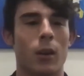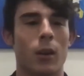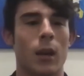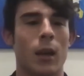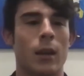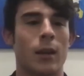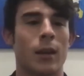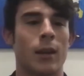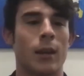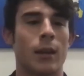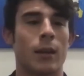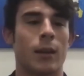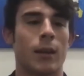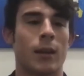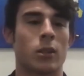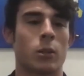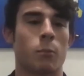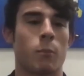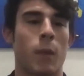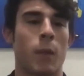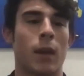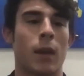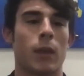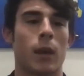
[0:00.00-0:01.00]
That, that doesn't
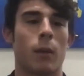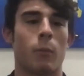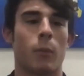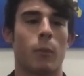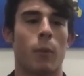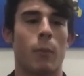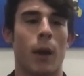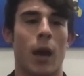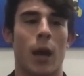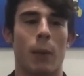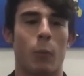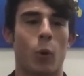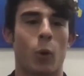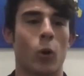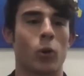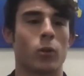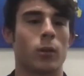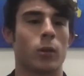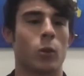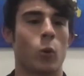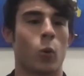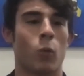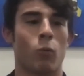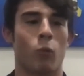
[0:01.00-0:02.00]
make them a bad
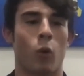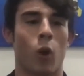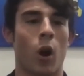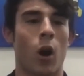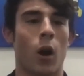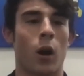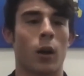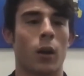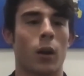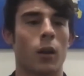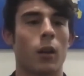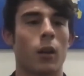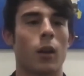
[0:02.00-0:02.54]
person or wrong.